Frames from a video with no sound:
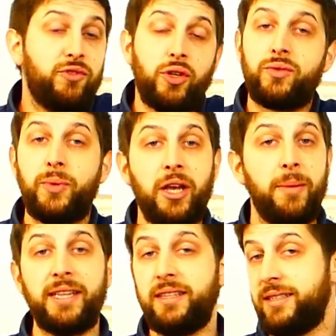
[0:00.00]
just
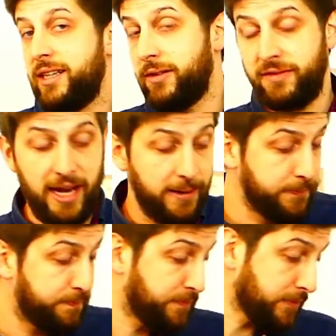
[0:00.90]
recommend it enough, yeah.
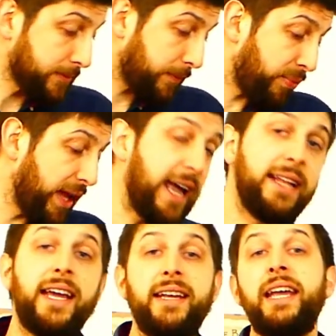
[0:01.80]

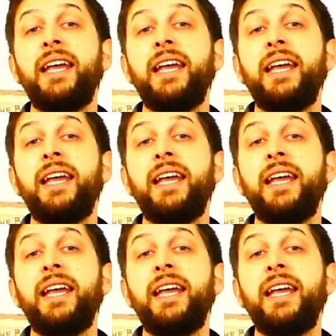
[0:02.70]
And then,